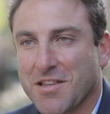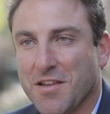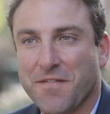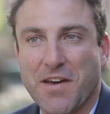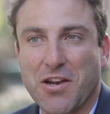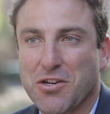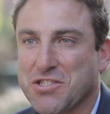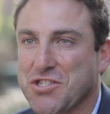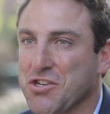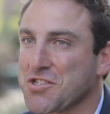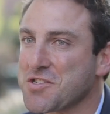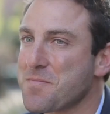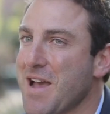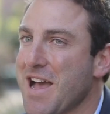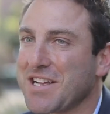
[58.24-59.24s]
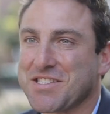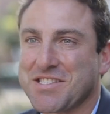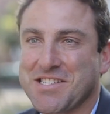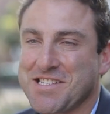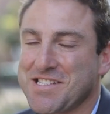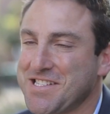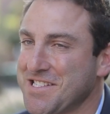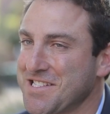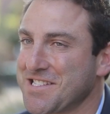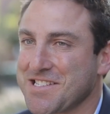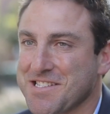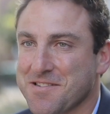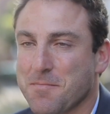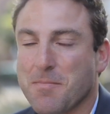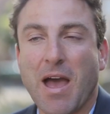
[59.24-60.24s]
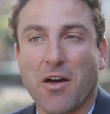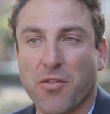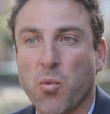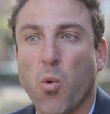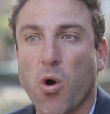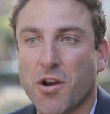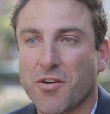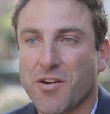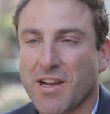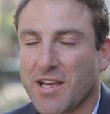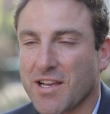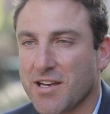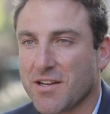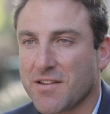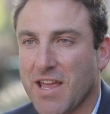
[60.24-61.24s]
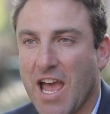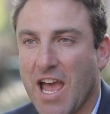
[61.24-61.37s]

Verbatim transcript: The Federer Cilic match is mouth-watering. Uh,